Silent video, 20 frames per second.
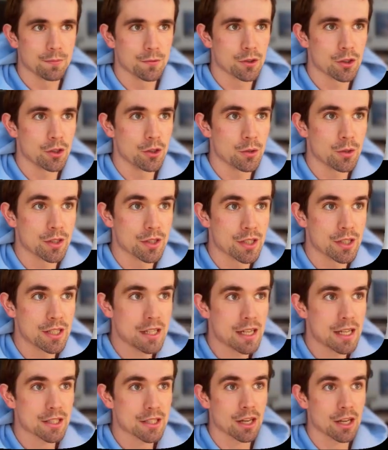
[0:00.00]
so you can
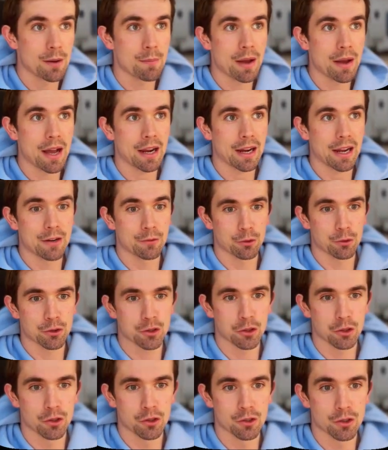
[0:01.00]
see it's come back and
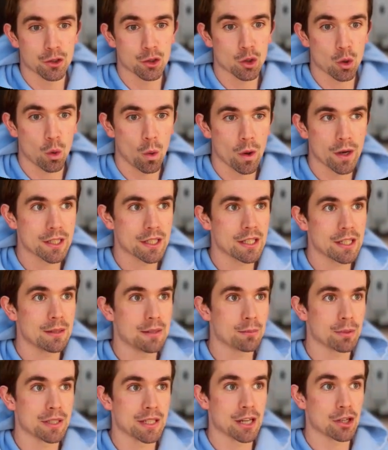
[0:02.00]
returned 20
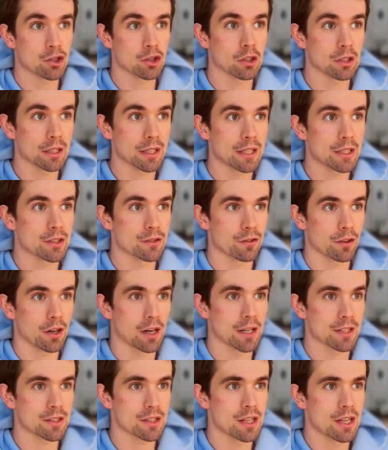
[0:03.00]
potential leads for
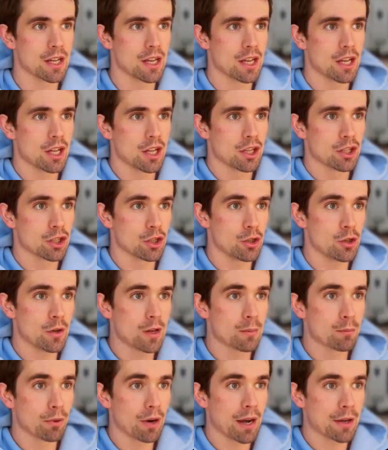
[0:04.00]
us. So you
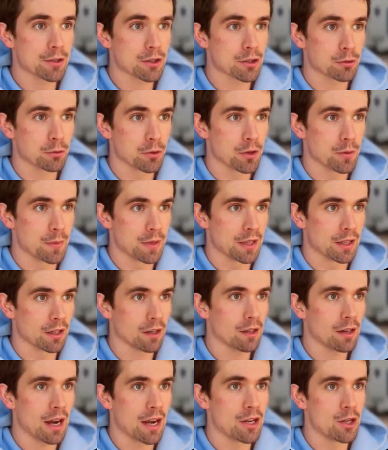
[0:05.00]
can browse through them
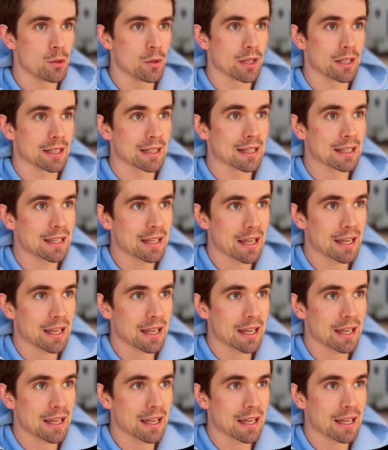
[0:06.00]
here, and you can click